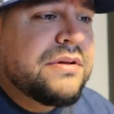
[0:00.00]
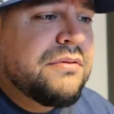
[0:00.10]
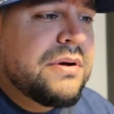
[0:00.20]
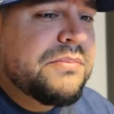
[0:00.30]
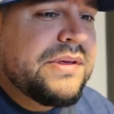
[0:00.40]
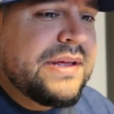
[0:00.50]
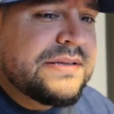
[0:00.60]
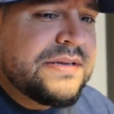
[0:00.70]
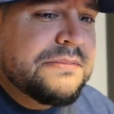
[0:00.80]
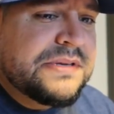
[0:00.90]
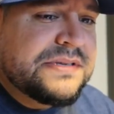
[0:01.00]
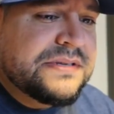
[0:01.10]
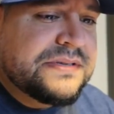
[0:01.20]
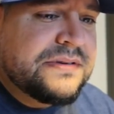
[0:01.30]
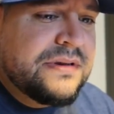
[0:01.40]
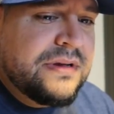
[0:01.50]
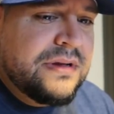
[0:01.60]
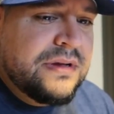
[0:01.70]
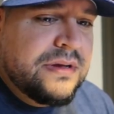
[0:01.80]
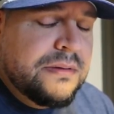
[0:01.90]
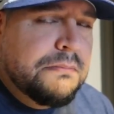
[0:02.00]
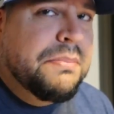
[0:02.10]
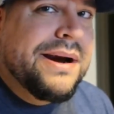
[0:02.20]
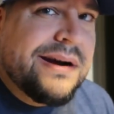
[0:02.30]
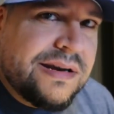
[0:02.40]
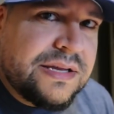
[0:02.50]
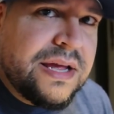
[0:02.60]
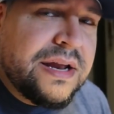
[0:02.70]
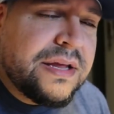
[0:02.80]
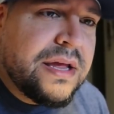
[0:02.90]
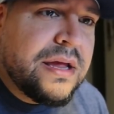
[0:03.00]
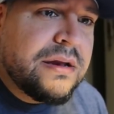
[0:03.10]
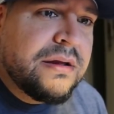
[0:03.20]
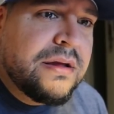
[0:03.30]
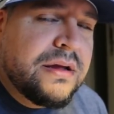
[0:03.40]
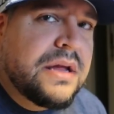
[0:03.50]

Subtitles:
You don't want to be that team that's just barely getting in